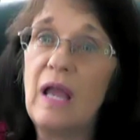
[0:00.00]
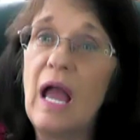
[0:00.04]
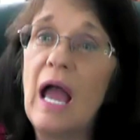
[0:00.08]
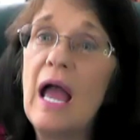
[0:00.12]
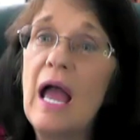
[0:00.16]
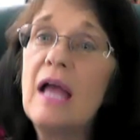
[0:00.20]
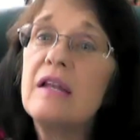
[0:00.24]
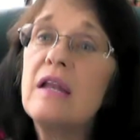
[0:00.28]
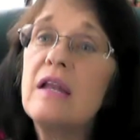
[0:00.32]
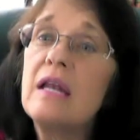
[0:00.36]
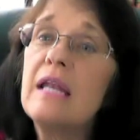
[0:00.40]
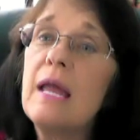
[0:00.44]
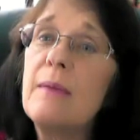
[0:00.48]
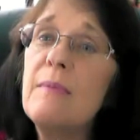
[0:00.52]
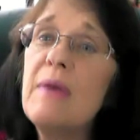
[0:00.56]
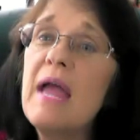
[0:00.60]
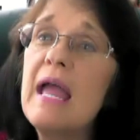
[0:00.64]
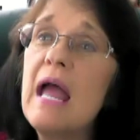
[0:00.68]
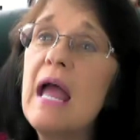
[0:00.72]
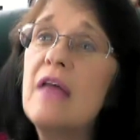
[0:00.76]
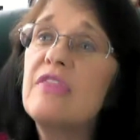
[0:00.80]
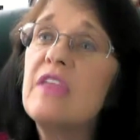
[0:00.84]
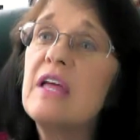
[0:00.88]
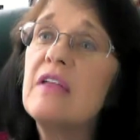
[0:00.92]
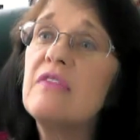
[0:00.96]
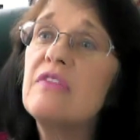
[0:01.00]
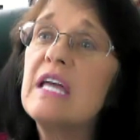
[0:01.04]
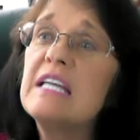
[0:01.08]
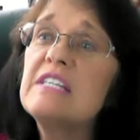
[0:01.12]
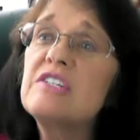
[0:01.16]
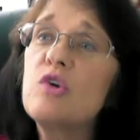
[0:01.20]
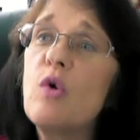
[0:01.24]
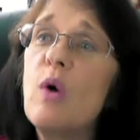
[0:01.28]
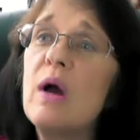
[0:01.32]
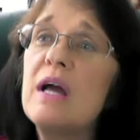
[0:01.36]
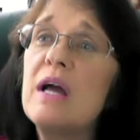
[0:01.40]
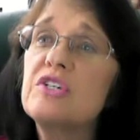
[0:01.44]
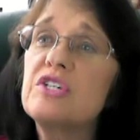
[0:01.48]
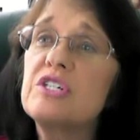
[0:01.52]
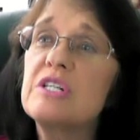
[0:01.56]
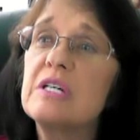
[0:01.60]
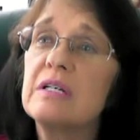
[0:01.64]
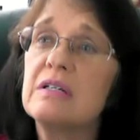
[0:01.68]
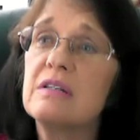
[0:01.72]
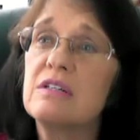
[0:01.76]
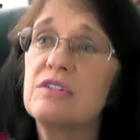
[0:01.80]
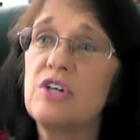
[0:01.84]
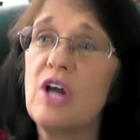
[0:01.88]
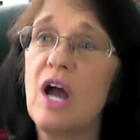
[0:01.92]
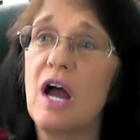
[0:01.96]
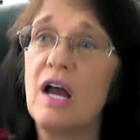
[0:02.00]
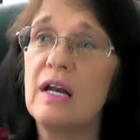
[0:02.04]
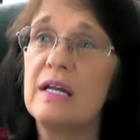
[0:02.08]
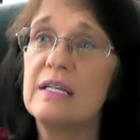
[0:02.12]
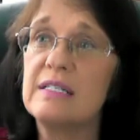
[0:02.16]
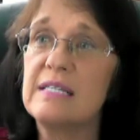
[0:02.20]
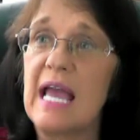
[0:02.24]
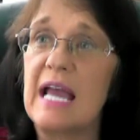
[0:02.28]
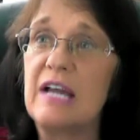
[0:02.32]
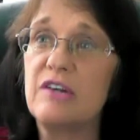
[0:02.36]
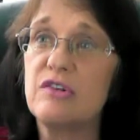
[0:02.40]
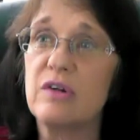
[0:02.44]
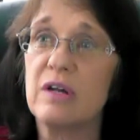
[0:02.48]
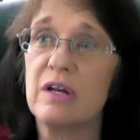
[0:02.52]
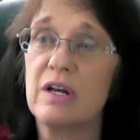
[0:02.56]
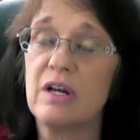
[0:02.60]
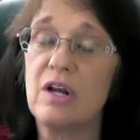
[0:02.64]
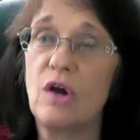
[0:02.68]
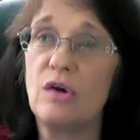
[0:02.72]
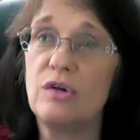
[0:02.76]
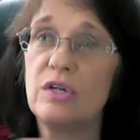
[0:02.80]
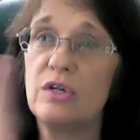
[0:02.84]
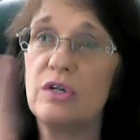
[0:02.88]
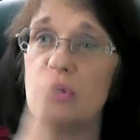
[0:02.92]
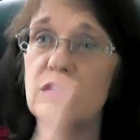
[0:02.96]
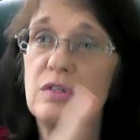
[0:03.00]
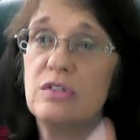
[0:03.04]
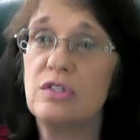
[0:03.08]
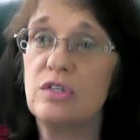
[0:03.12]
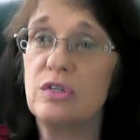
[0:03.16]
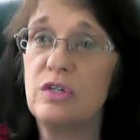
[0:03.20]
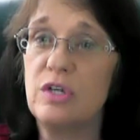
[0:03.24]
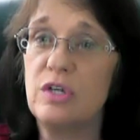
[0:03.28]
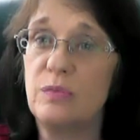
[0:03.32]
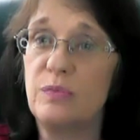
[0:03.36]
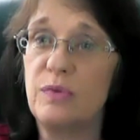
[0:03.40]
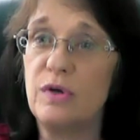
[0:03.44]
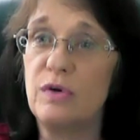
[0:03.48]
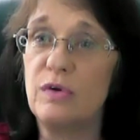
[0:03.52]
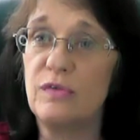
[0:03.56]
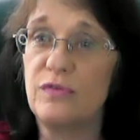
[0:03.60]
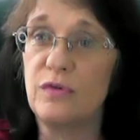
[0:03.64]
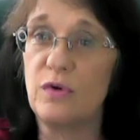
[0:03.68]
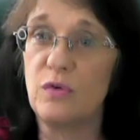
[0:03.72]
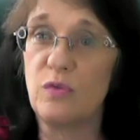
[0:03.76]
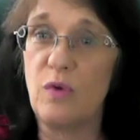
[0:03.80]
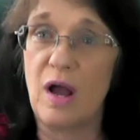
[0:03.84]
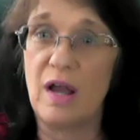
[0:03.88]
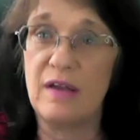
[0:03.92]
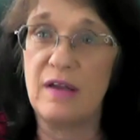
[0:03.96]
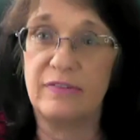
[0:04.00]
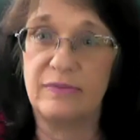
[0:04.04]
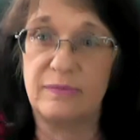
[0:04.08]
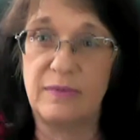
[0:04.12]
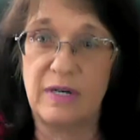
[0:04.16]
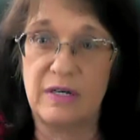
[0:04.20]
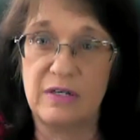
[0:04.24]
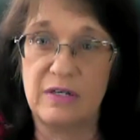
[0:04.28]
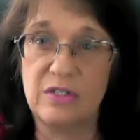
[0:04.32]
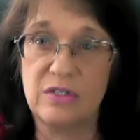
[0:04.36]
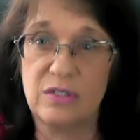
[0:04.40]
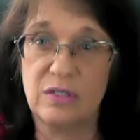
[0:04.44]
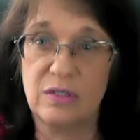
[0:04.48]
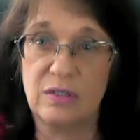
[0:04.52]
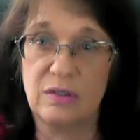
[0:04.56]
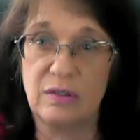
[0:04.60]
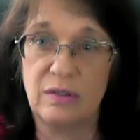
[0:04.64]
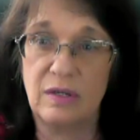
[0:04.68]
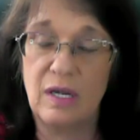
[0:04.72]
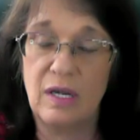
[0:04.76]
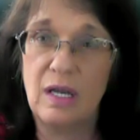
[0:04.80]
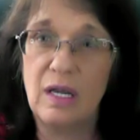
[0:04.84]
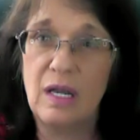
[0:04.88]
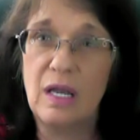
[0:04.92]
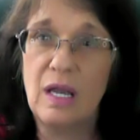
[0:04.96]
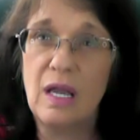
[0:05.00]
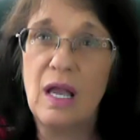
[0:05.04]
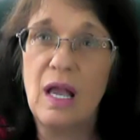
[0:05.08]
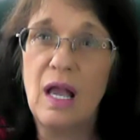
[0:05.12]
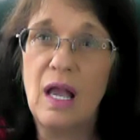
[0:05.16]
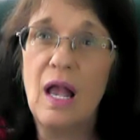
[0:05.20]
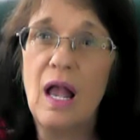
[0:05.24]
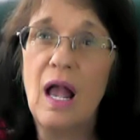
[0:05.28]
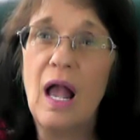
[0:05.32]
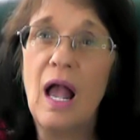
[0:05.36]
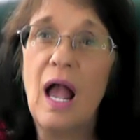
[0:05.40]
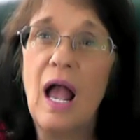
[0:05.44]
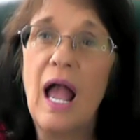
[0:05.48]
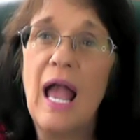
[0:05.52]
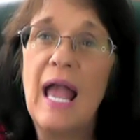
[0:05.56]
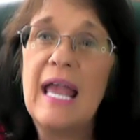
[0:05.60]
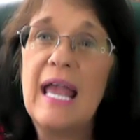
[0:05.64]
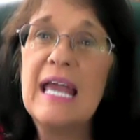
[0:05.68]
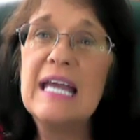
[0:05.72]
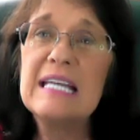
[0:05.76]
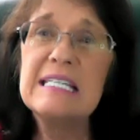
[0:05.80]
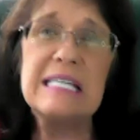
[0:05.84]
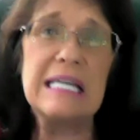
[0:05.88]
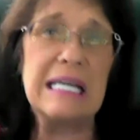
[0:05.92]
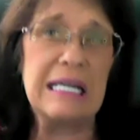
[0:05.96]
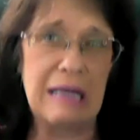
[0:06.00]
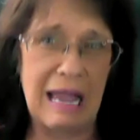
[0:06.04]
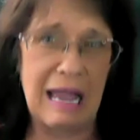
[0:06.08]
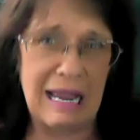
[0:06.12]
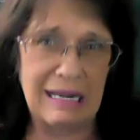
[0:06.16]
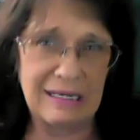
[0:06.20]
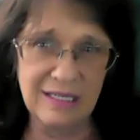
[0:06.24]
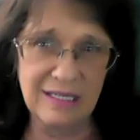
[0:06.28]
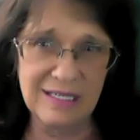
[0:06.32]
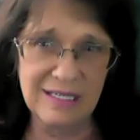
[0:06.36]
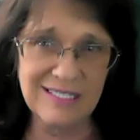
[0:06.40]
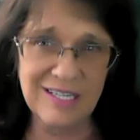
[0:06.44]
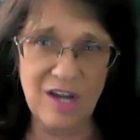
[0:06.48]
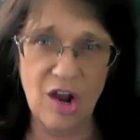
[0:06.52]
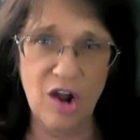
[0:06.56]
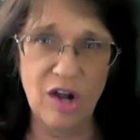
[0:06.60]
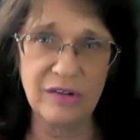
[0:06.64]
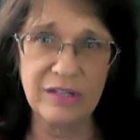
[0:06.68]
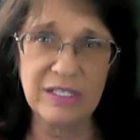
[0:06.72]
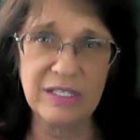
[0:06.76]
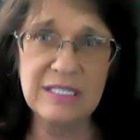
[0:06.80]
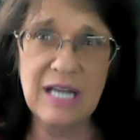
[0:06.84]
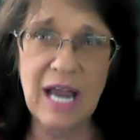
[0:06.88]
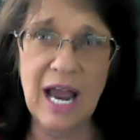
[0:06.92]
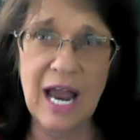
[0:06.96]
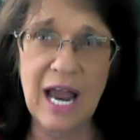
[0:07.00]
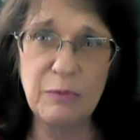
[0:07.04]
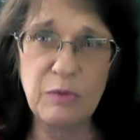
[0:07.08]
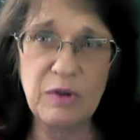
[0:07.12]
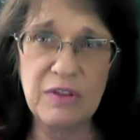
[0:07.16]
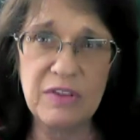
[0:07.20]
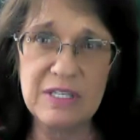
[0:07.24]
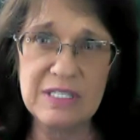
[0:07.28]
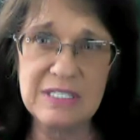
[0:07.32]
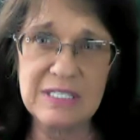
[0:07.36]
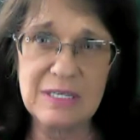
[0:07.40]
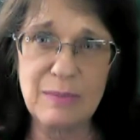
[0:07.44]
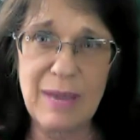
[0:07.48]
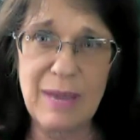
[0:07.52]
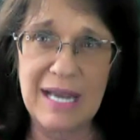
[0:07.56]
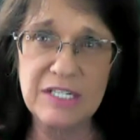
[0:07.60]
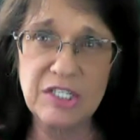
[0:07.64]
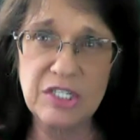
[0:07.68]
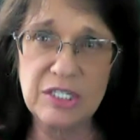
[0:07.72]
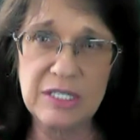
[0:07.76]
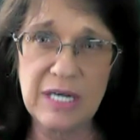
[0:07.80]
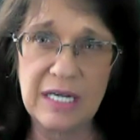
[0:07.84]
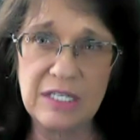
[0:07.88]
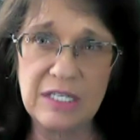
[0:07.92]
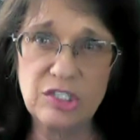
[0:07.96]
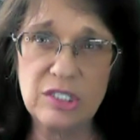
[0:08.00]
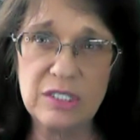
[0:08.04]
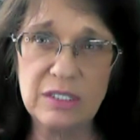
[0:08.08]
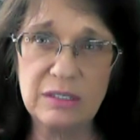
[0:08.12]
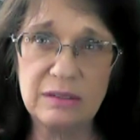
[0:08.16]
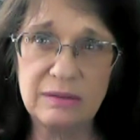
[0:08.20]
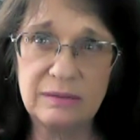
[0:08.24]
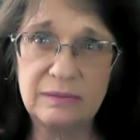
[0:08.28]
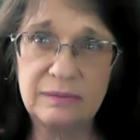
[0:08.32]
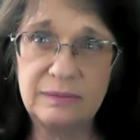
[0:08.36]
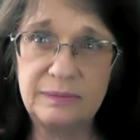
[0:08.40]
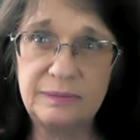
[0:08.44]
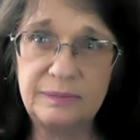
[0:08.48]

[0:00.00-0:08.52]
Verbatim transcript: Uh, let me. This question, John, is actually going to go to to your beautiful wife, Mary Sue. Is he like this all the time with his imagination?